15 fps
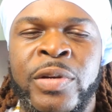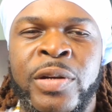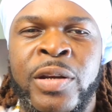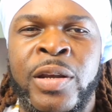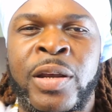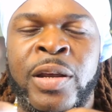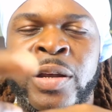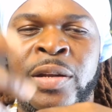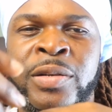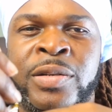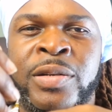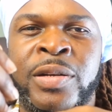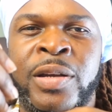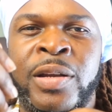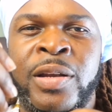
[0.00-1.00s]

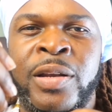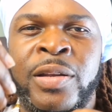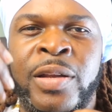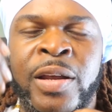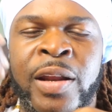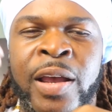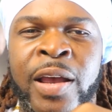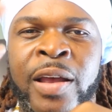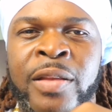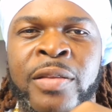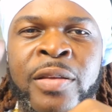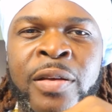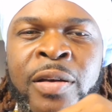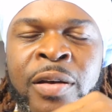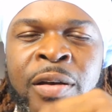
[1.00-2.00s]
kids, that
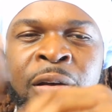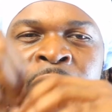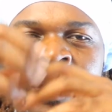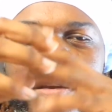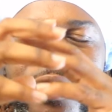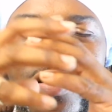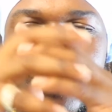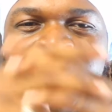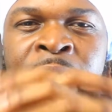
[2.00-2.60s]
had the